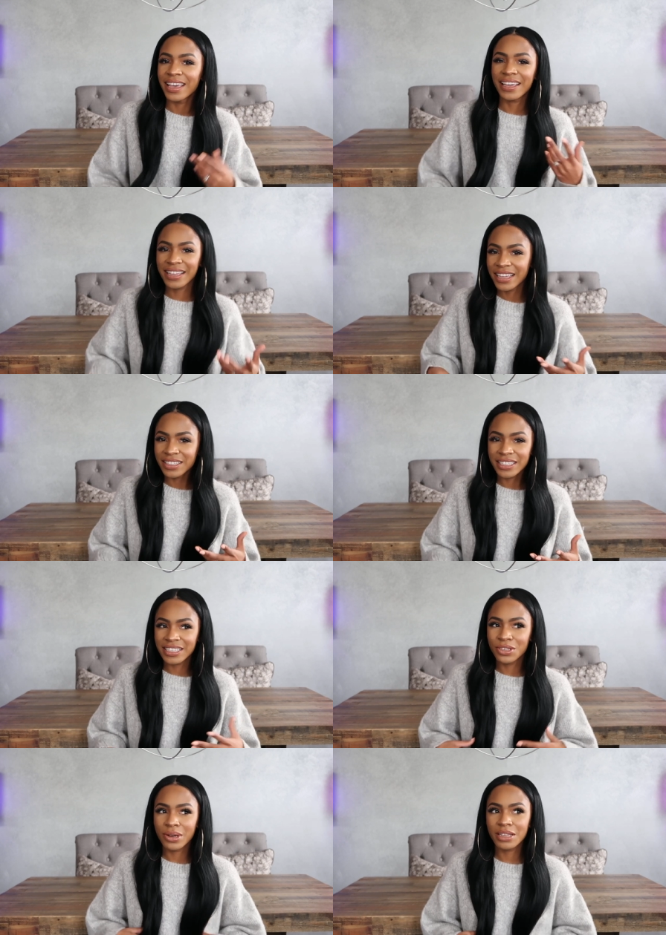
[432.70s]
and
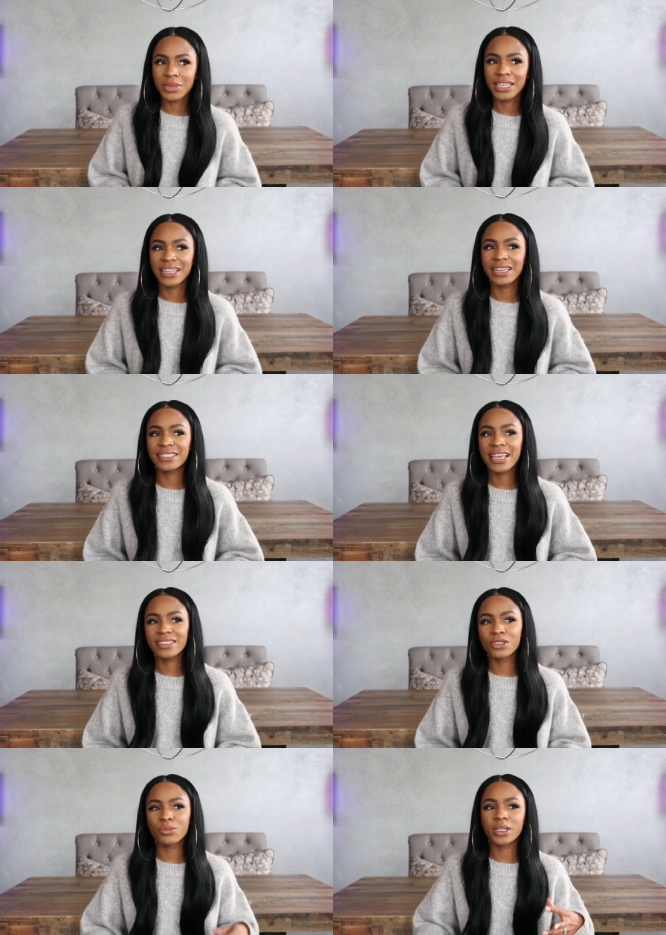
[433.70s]
handling, you know what I mean? And it
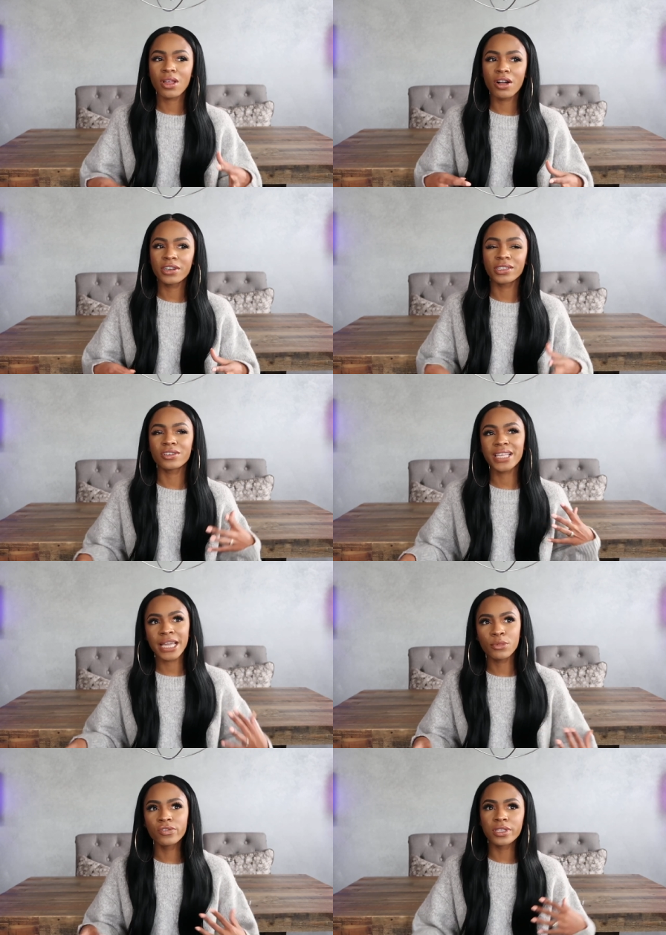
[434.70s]
takes a little bit longer and their
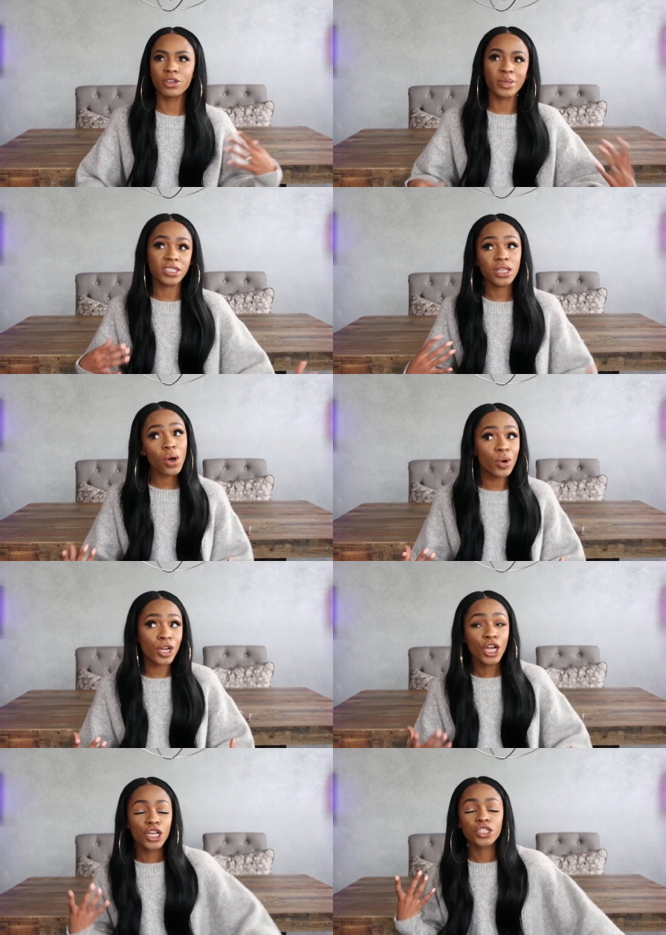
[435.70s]
site moves a little bit
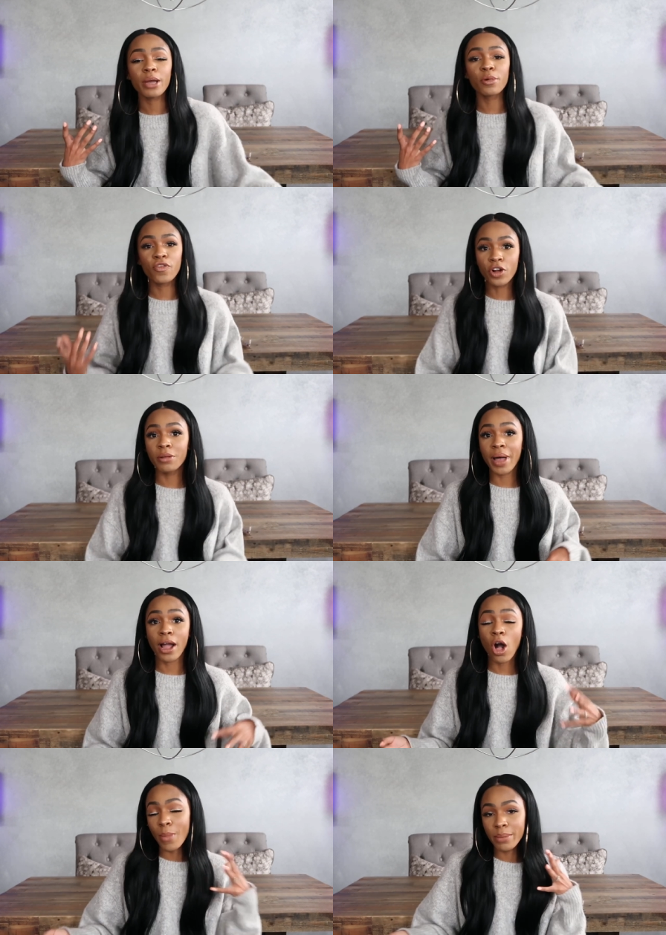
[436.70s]
slower. So I prefer to
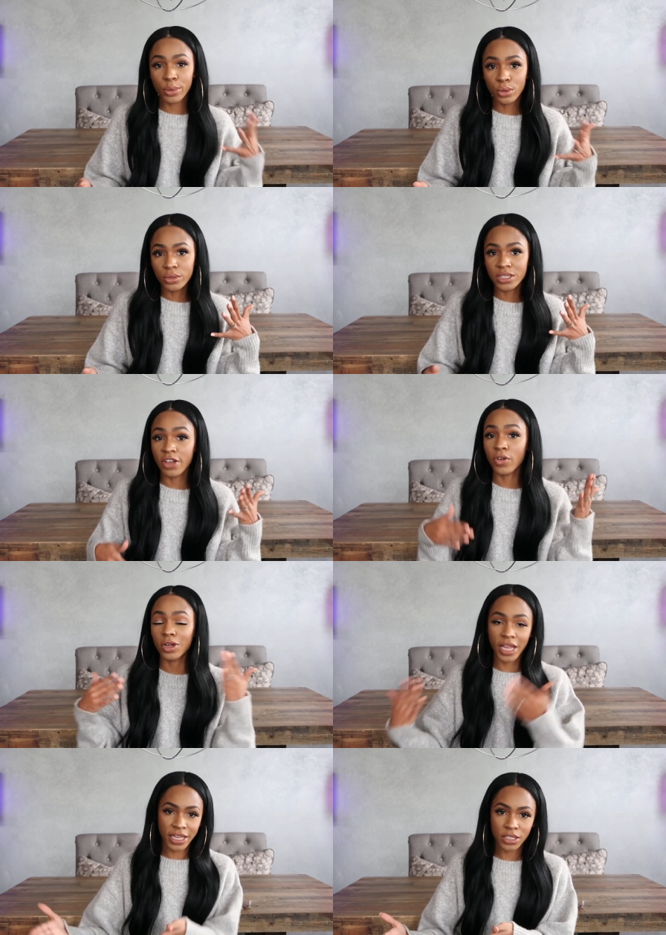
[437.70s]
buy all my Boohoo stuff
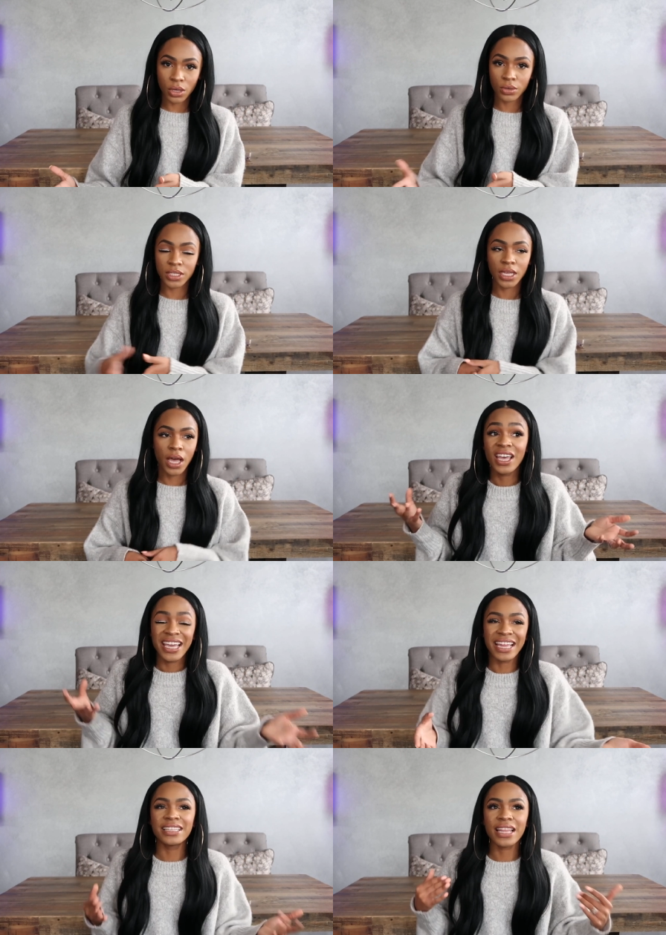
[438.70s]
on ASOS.
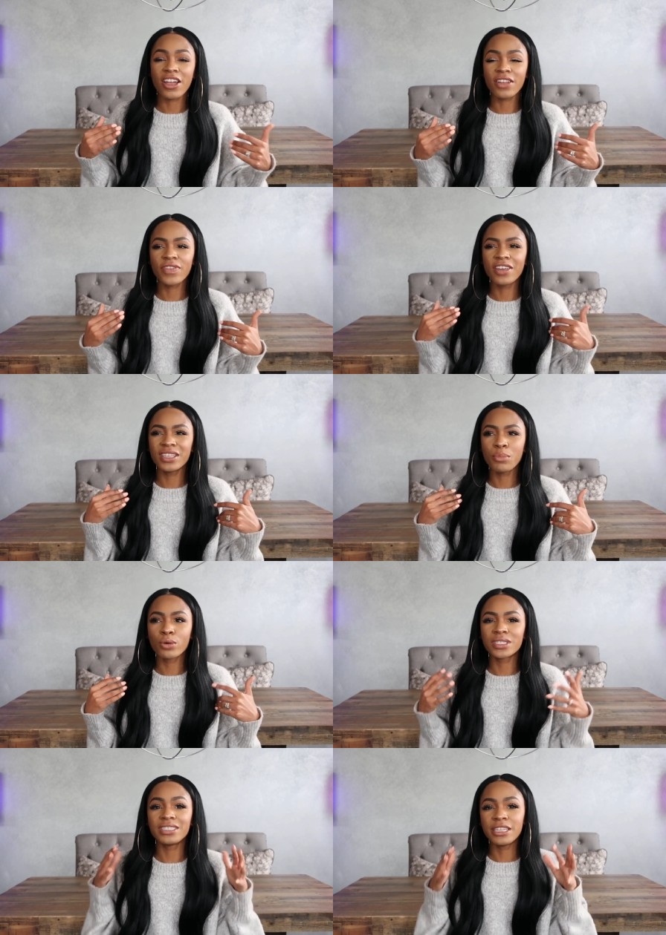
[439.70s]
And it, I can find the
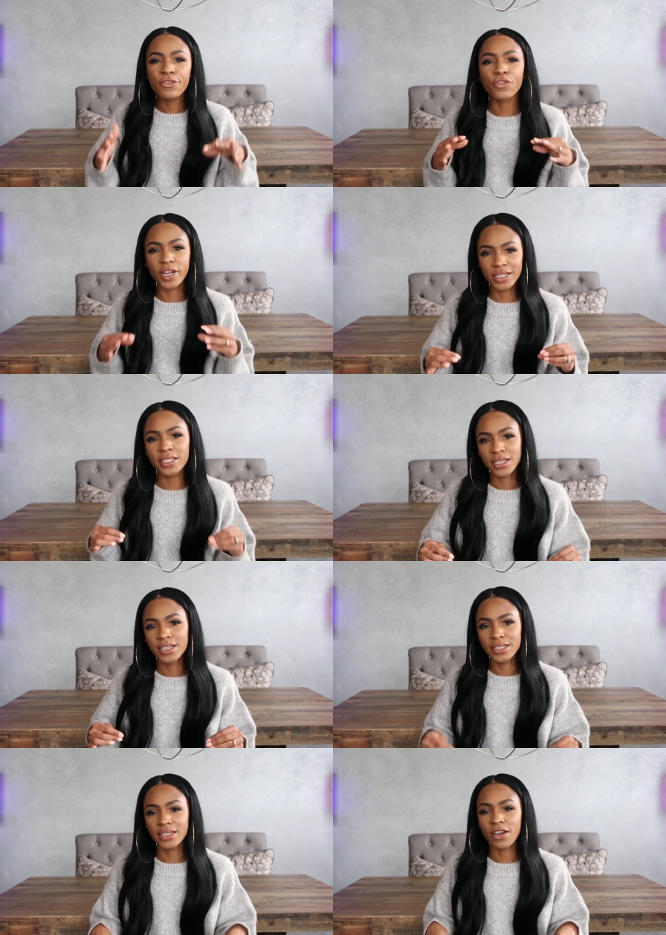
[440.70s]
most different
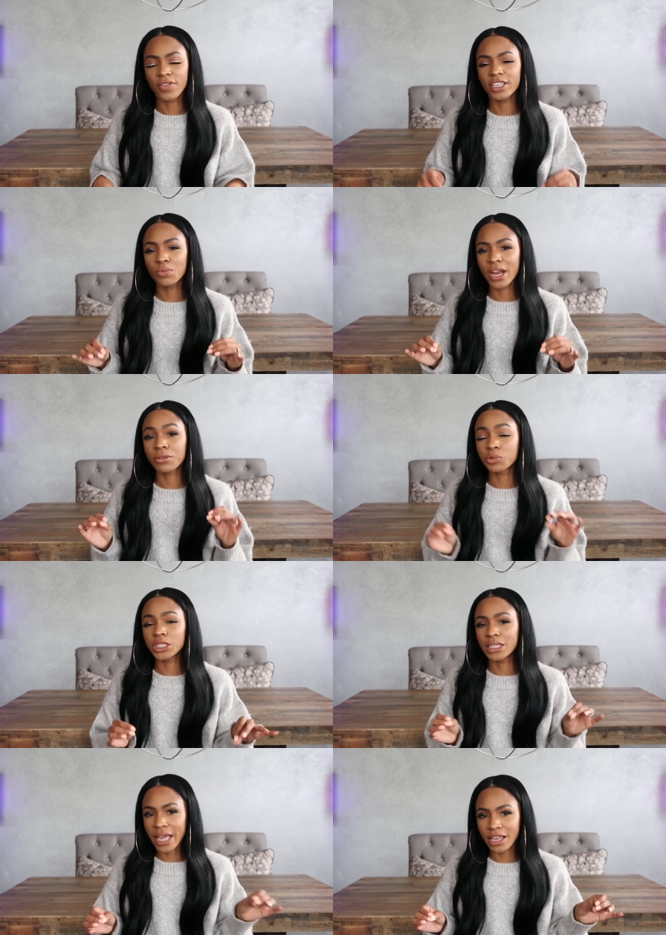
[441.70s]
stuff is what I
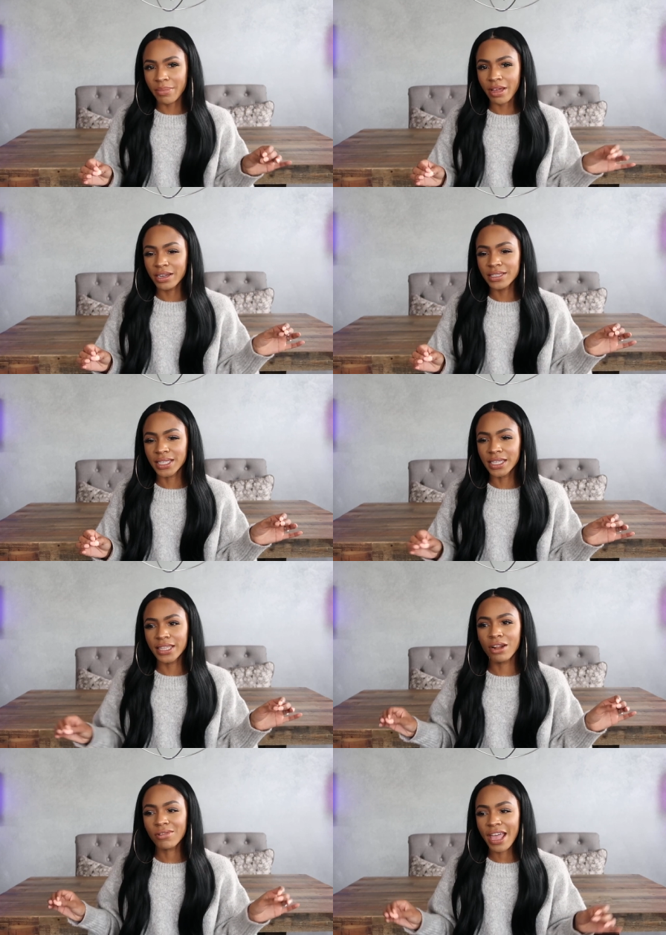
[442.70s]
really like about it. It's like
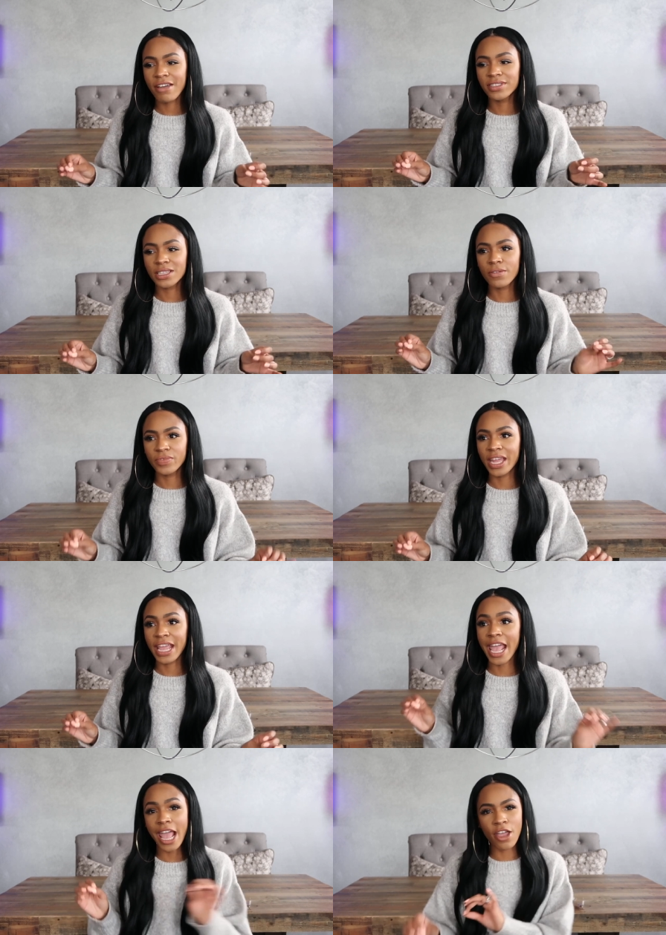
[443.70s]
they don't have stuff that
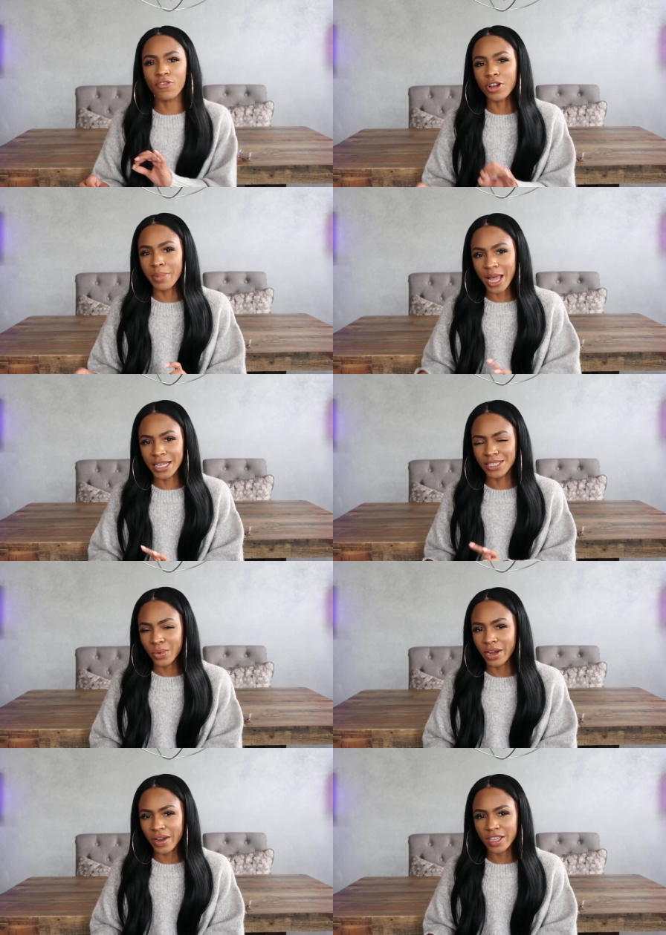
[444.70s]
everybody's
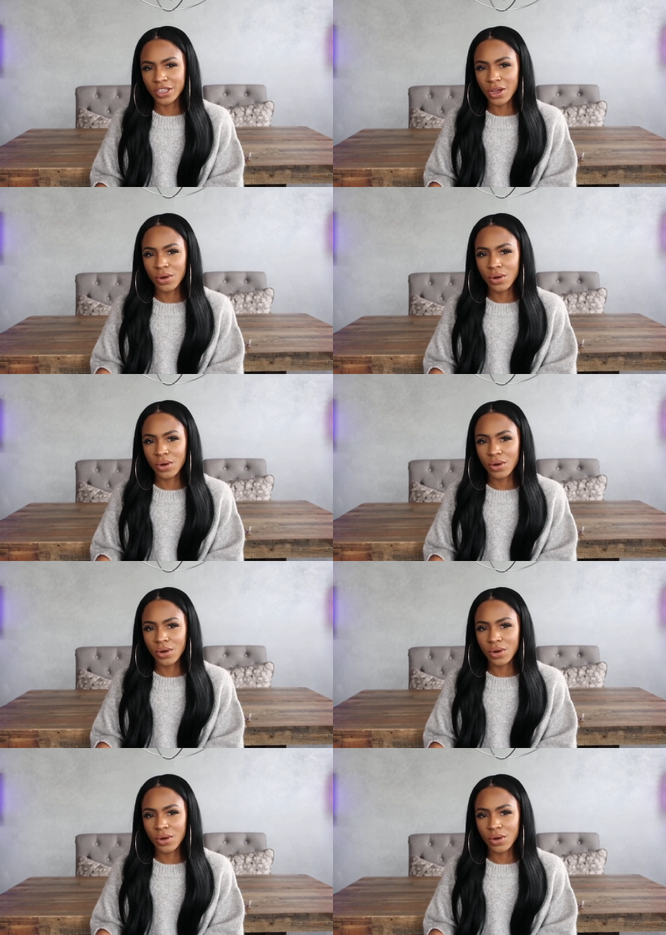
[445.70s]
wearing, you